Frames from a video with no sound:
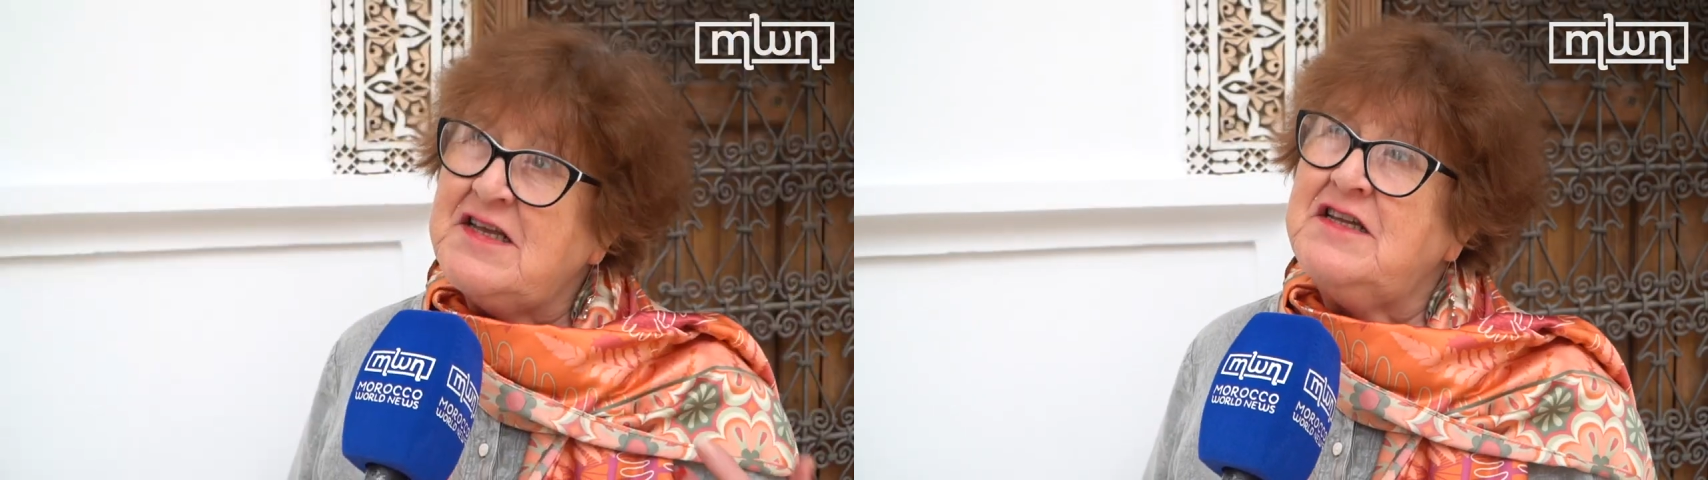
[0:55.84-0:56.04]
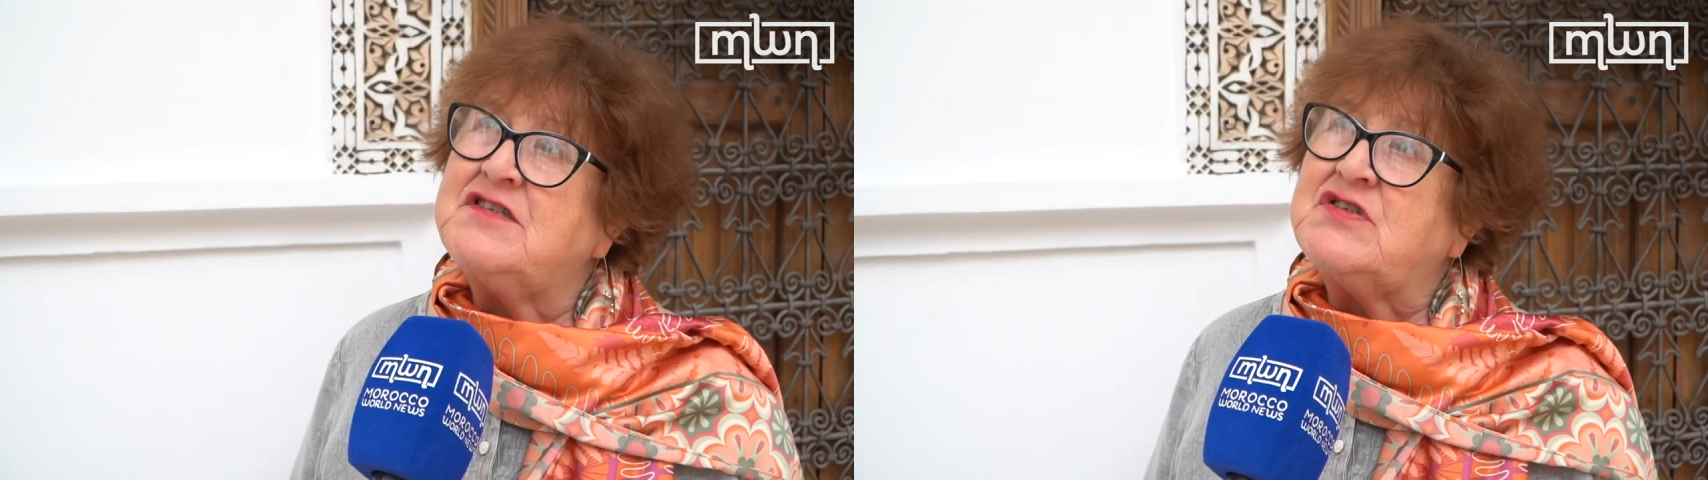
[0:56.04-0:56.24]
I
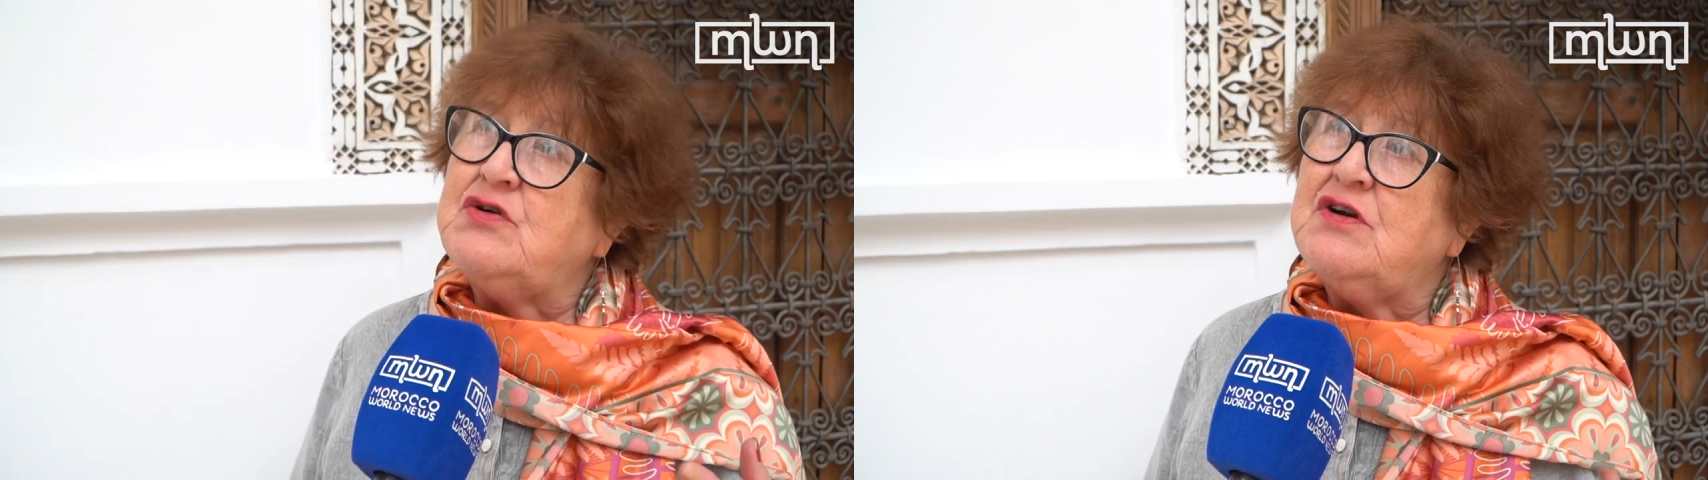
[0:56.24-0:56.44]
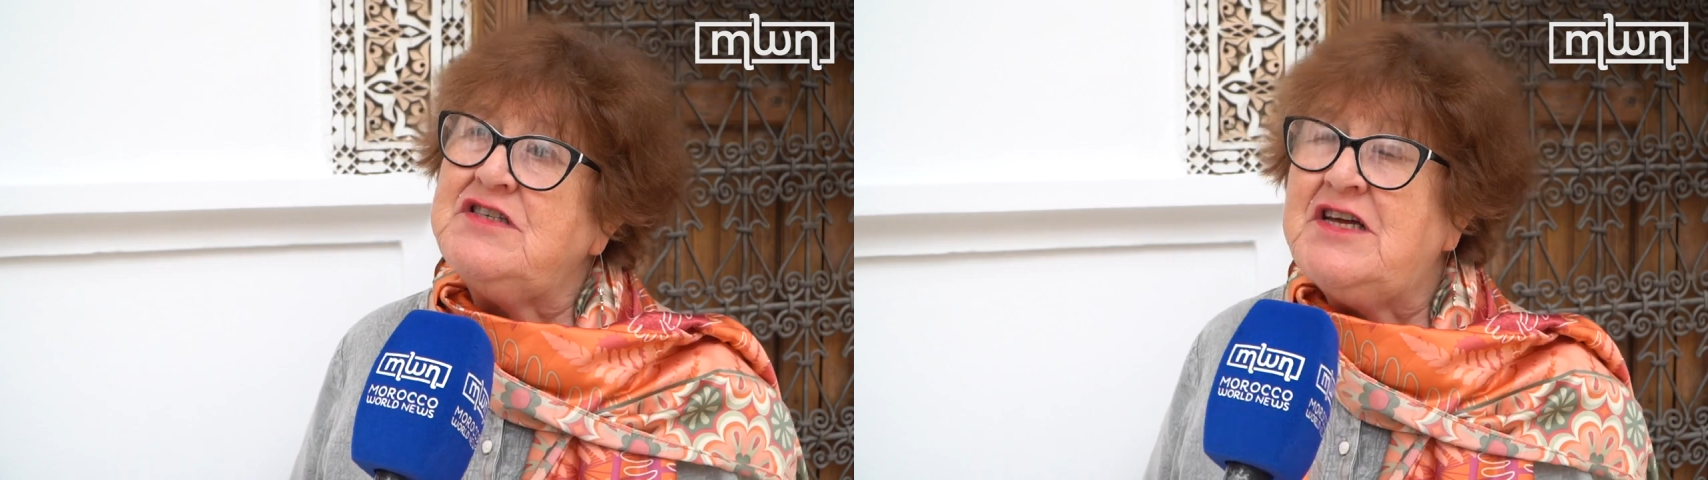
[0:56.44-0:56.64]
said,
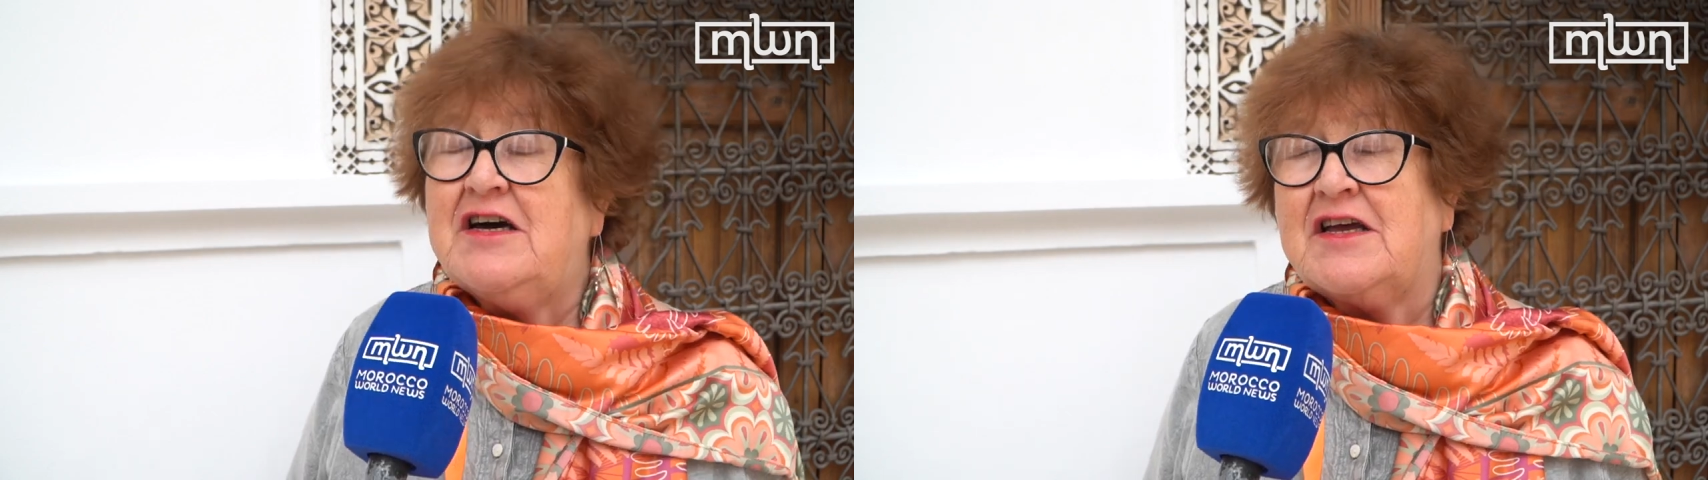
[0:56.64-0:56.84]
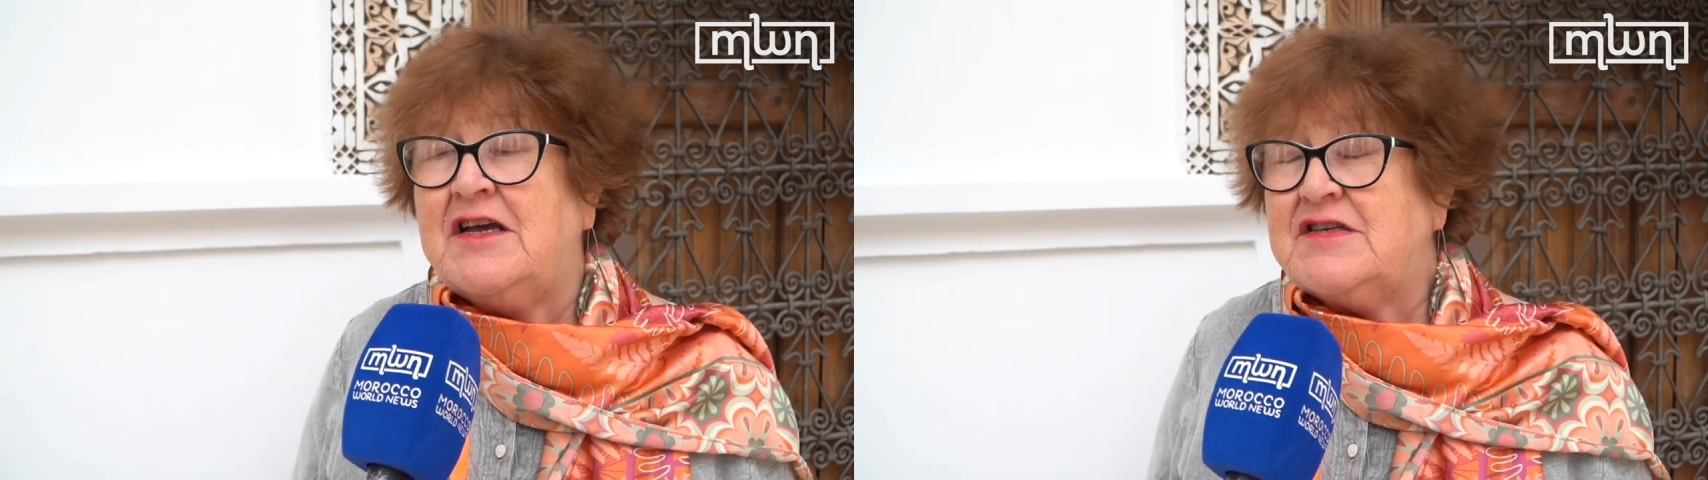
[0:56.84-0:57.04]

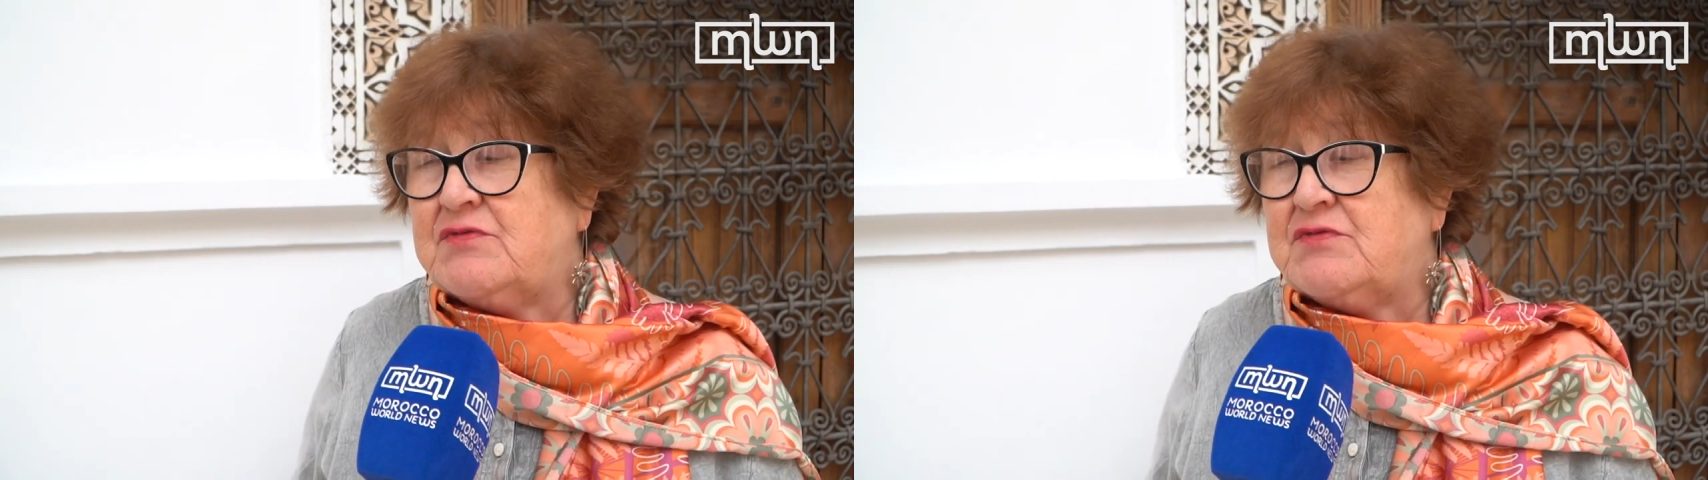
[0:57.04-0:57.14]
storytelling